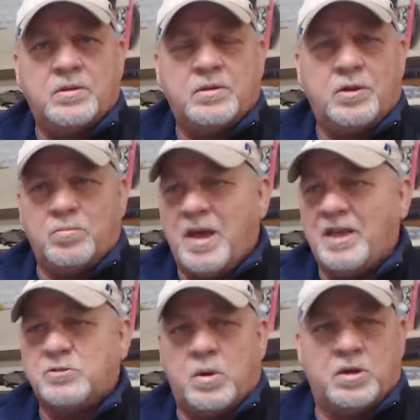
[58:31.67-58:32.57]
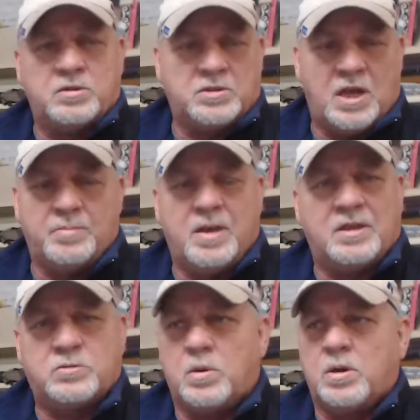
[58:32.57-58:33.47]
You know, mask wearers,
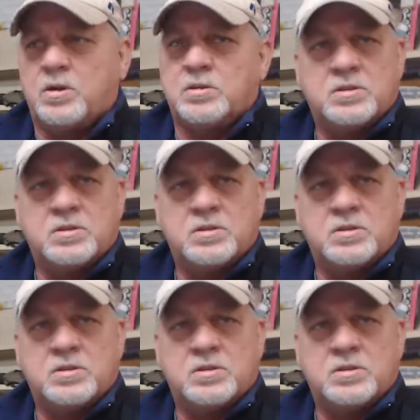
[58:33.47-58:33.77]
non-mask wearers.